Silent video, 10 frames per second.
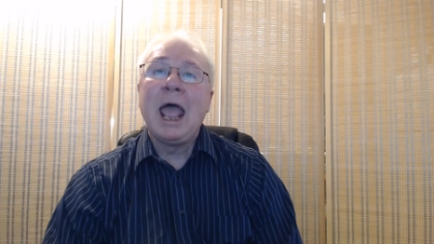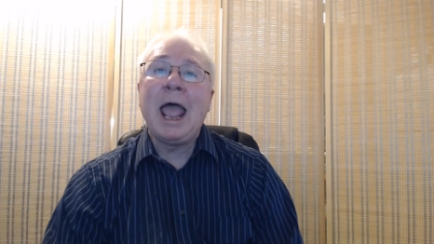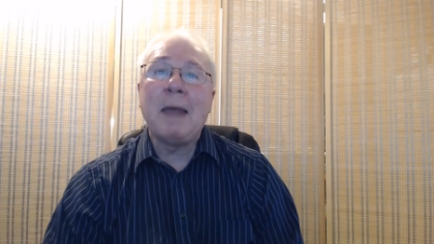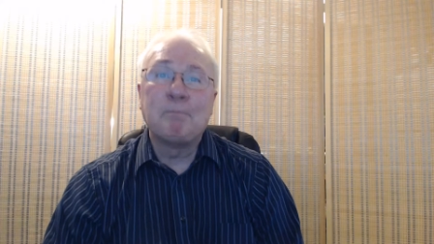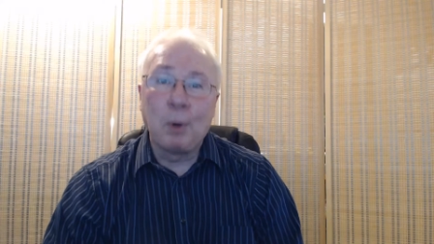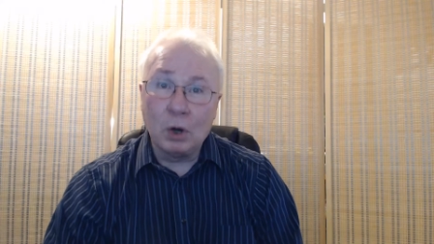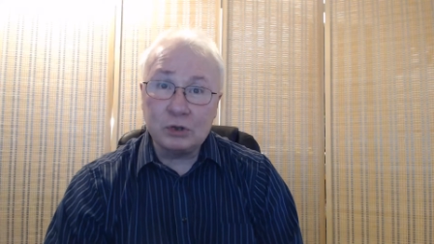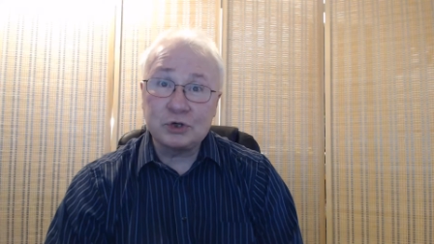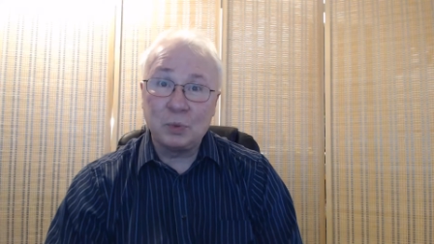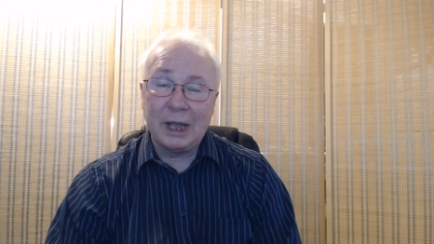And
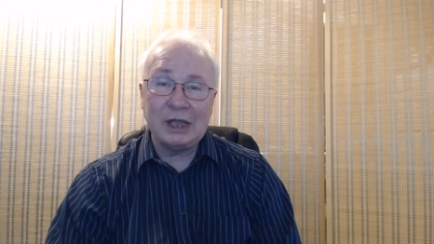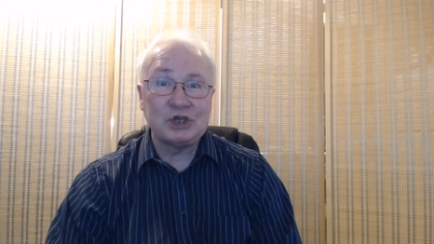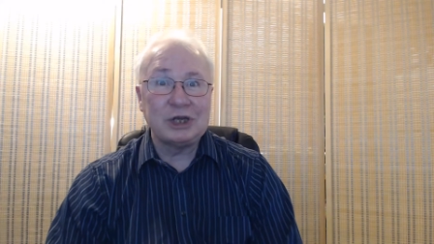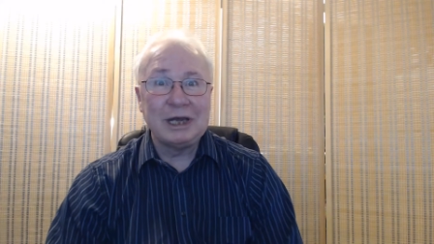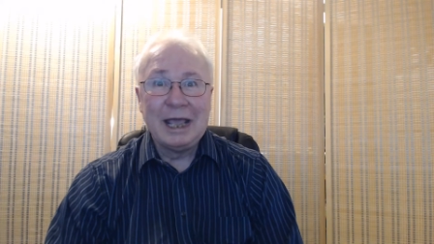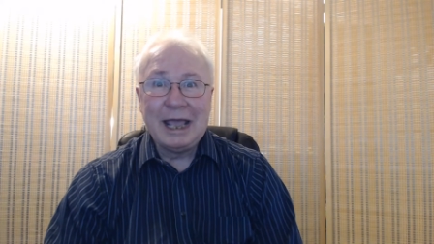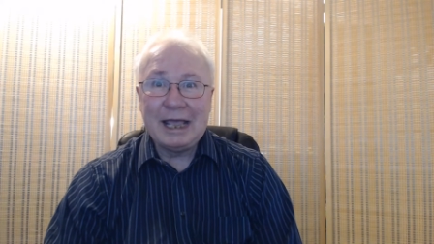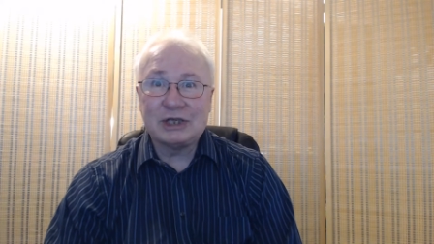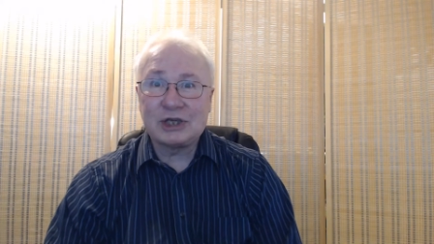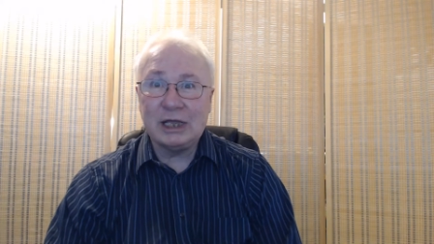persuasion
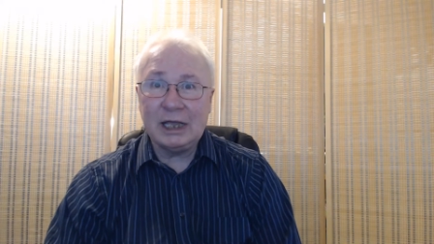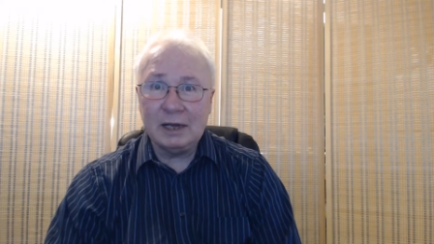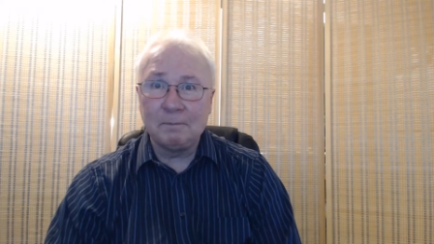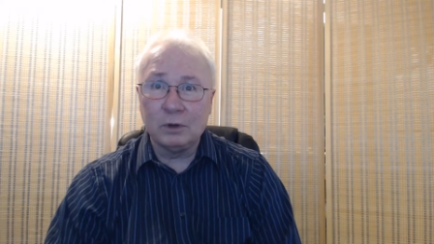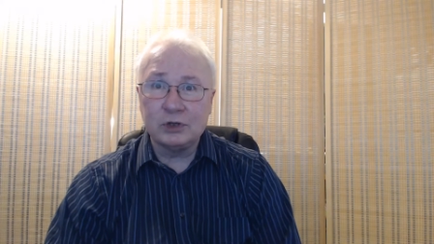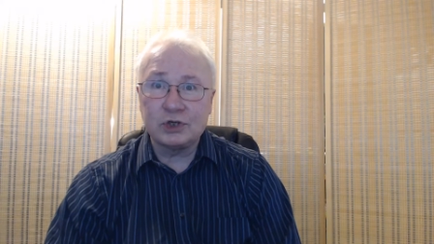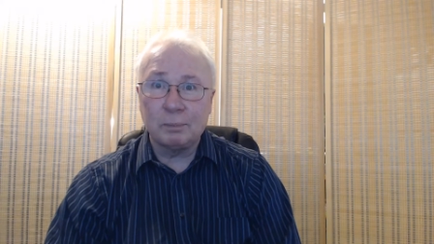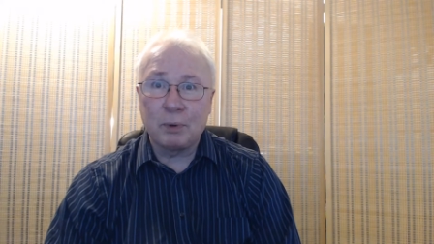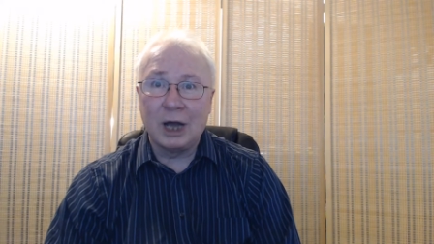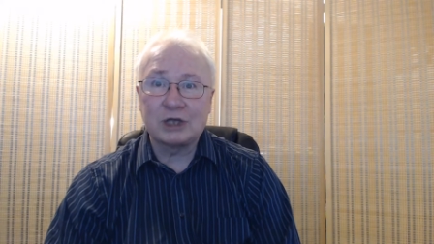is to influence the
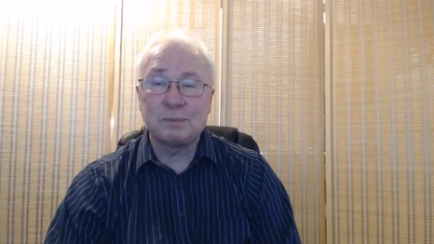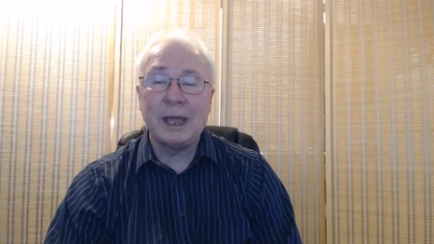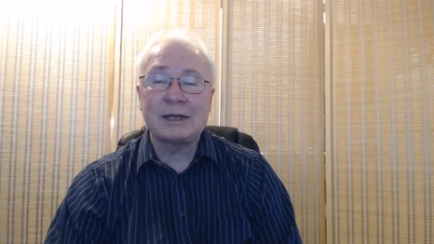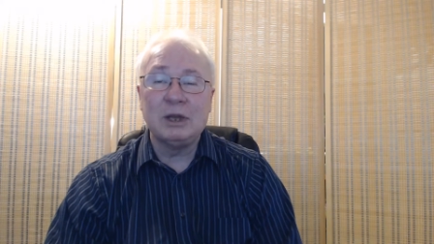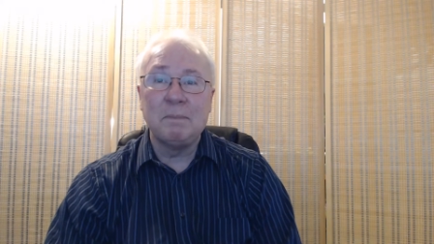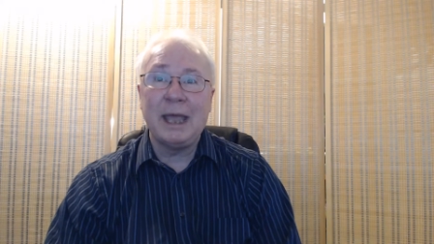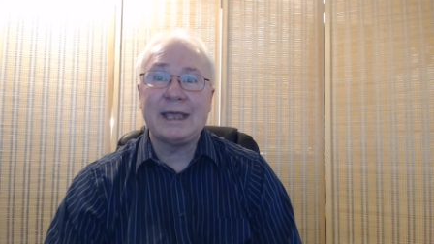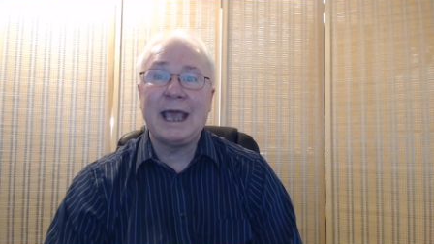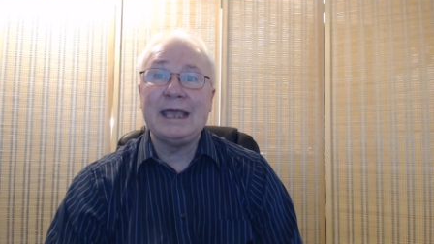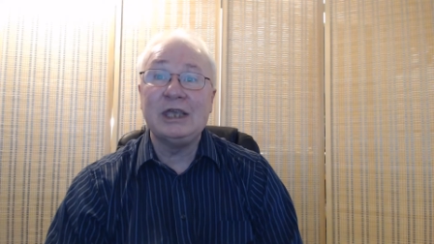prospect to
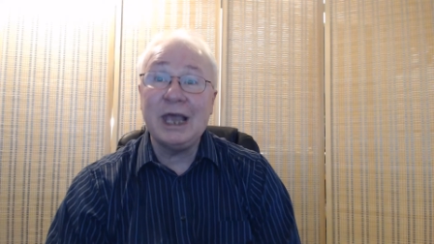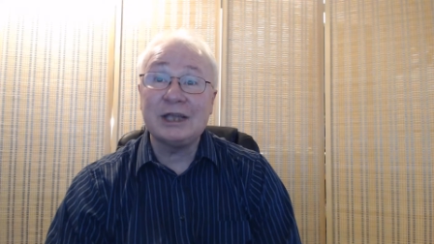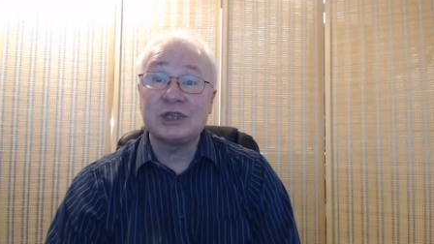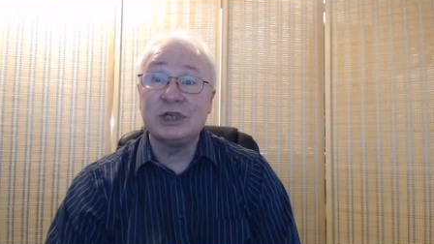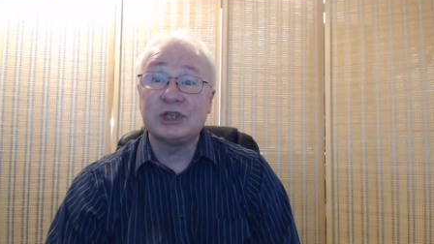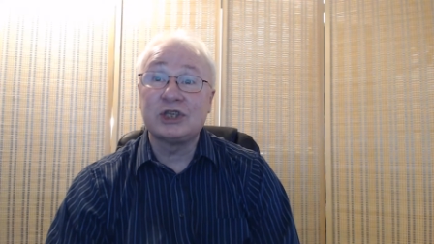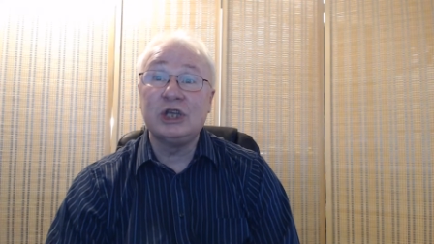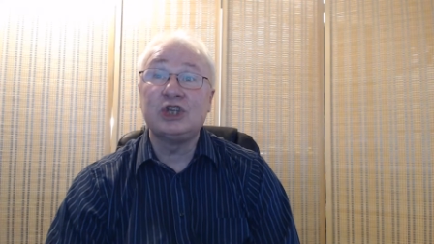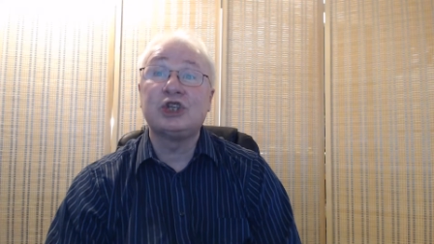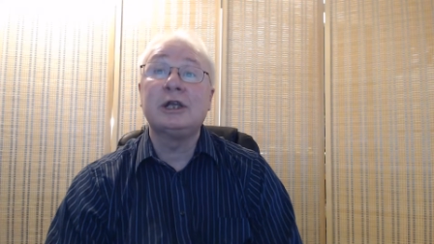make a yes
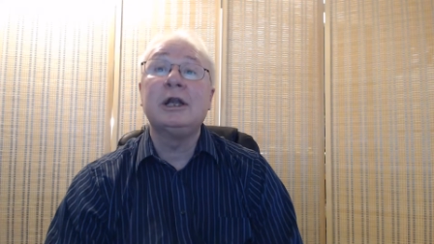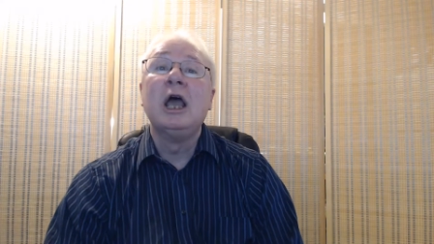decision